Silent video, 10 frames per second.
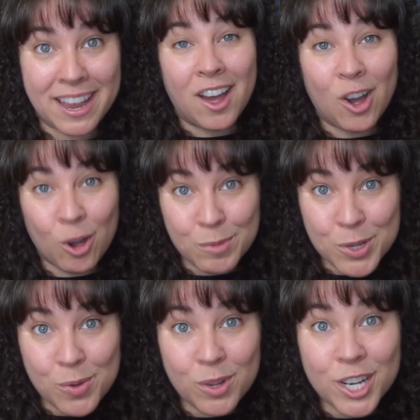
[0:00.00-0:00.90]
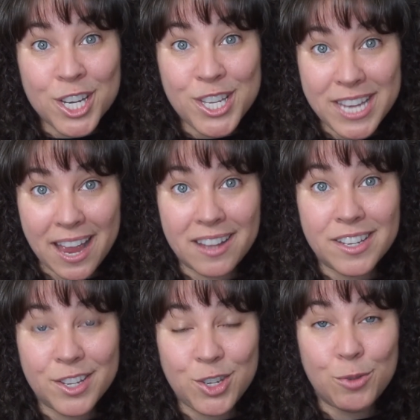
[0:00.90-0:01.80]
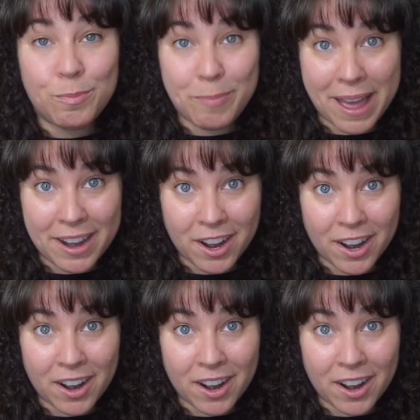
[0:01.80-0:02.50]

Homeschoolers tend to do better